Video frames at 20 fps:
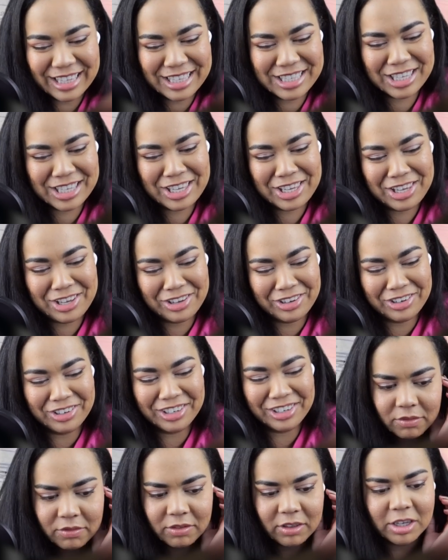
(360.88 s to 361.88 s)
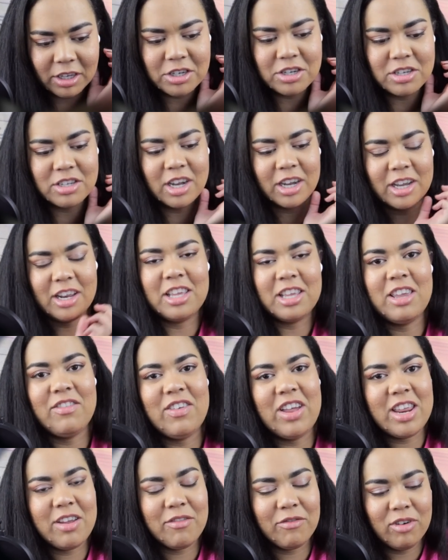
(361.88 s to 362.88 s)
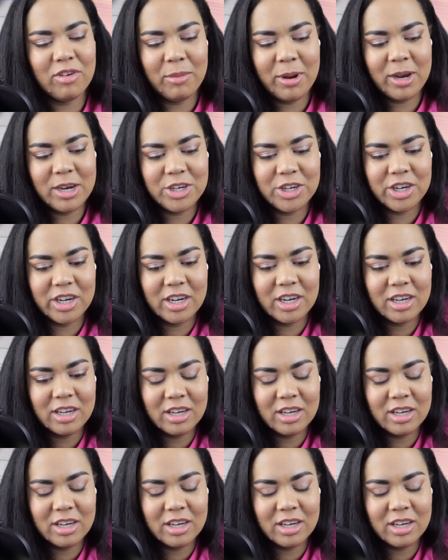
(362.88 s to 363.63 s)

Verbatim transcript: That's cute. I feel like she's not going to give any information.